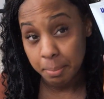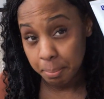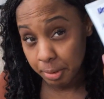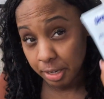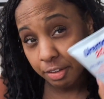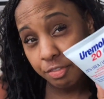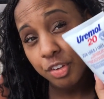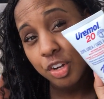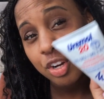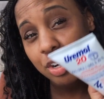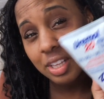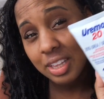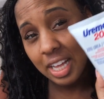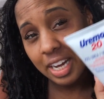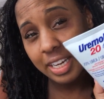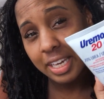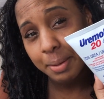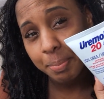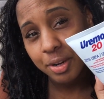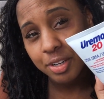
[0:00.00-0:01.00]
But if you're a
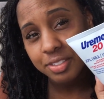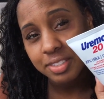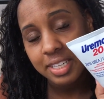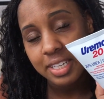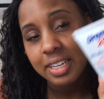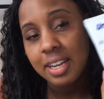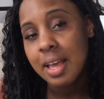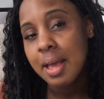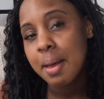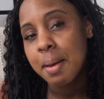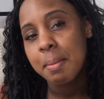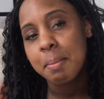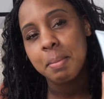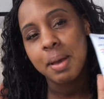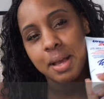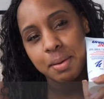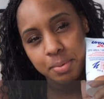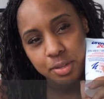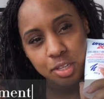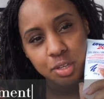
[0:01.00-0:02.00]
lucky person,
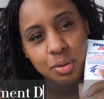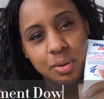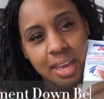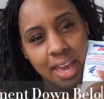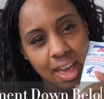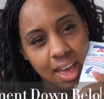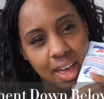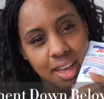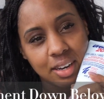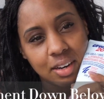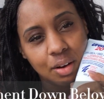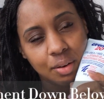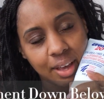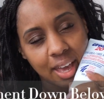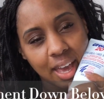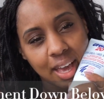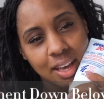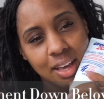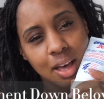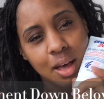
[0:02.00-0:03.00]
maybe you can,
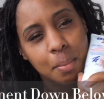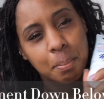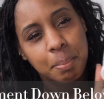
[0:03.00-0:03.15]
okay?